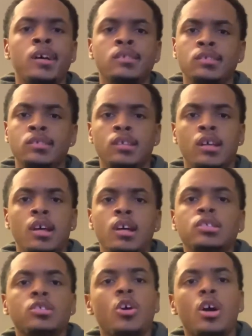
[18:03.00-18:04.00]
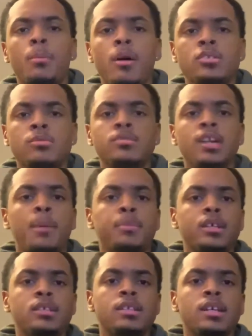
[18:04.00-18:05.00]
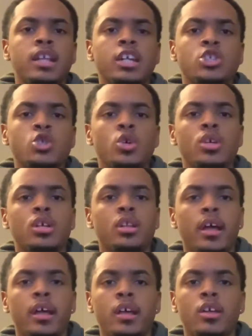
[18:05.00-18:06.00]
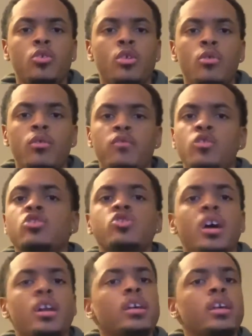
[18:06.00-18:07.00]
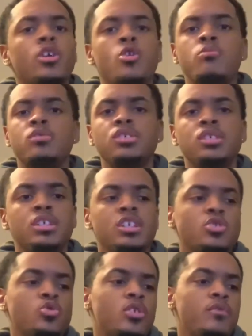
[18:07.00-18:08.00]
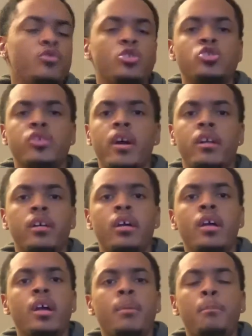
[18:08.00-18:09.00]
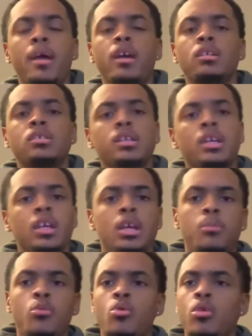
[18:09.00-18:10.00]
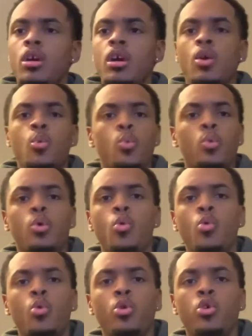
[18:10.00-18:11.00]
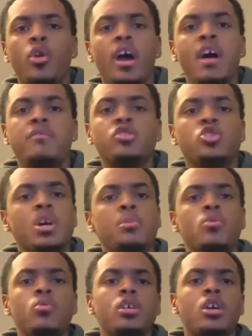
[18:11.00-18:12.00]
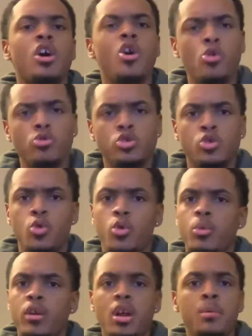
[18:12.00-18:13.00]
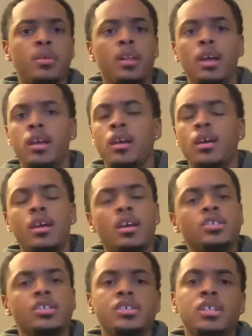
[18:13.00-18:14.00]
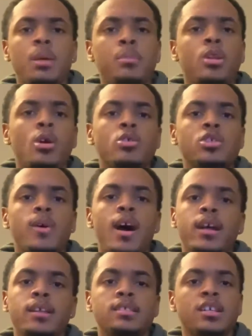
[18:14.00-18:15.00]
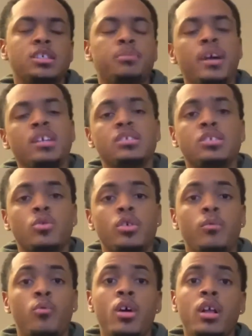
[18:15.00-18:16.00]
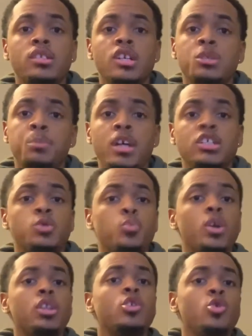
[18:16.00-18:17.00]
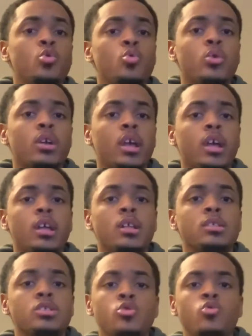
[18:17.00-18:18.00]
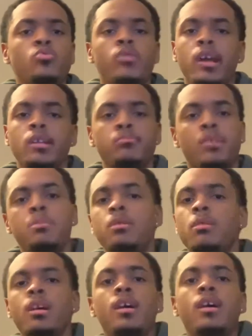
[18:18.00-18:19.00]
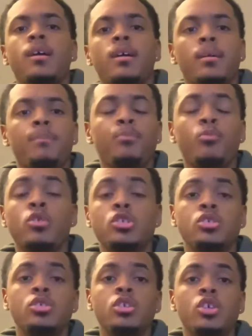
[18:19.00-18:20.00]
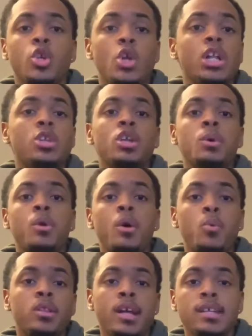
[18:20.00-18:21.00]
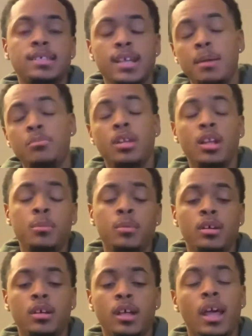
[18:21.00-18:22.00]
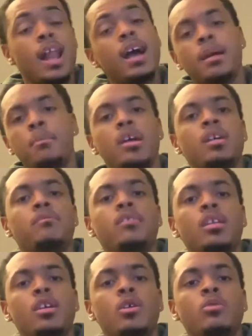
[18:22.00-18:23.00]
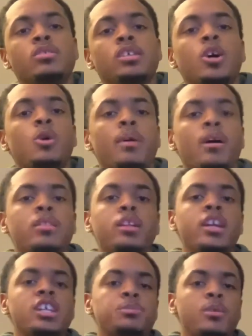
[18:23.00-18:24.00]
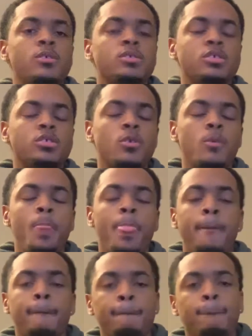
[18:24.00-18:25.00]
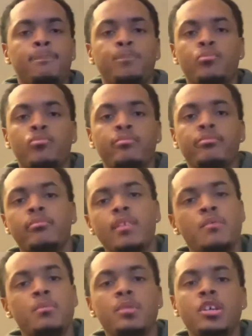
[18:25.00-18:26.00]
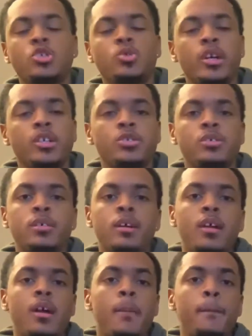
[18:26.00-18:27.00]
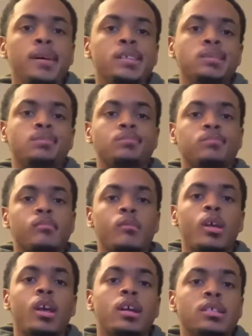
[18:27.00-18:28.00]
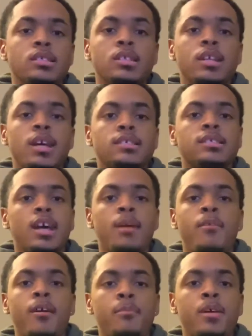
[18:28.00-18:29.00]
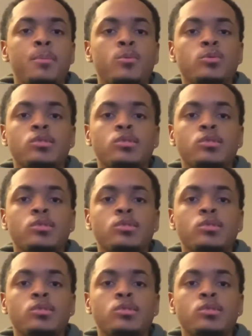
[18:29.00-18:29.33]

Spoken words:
and talk about some topics that you're, like, you know, if you're trying to get overseas, or if you're trying to make a team, or you're having trouble with a coach or whatever, like, just let me know so I can touch bases on it. 1, touch bases with you, and 2, like, maybe you're not the only one with that same dilemma, and I can make a video to help out the next person. So never be a stranger. But until next time, my peoples,